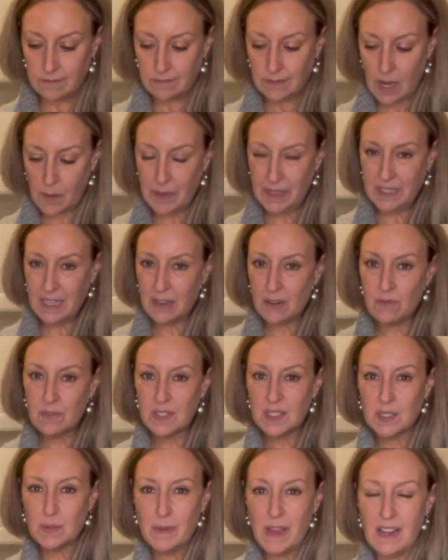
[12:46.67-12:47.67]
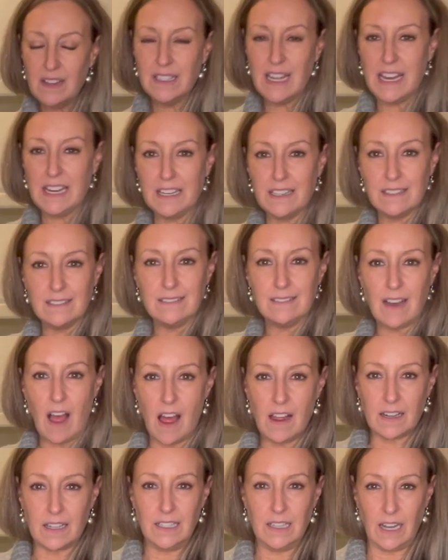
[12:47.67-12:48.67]
I mean, they don't smell like
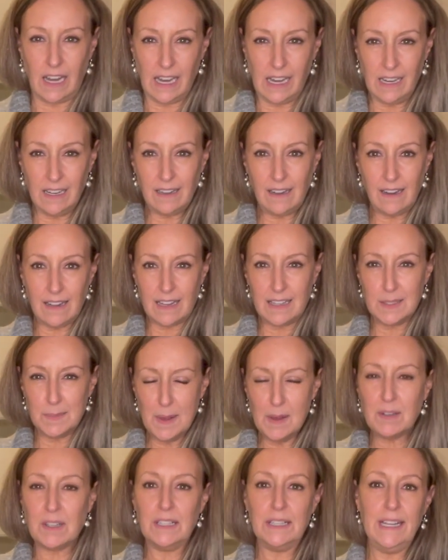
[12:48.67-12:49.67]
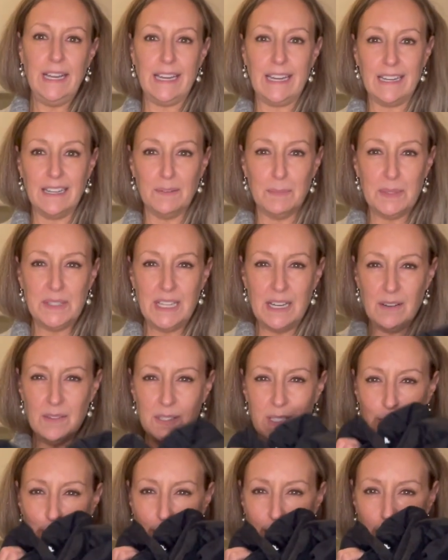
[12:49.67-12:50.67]
not clean. They smell clean, but they don't
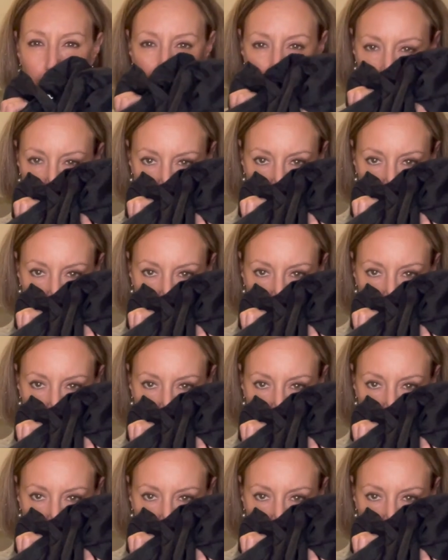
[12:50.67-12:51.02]
smell.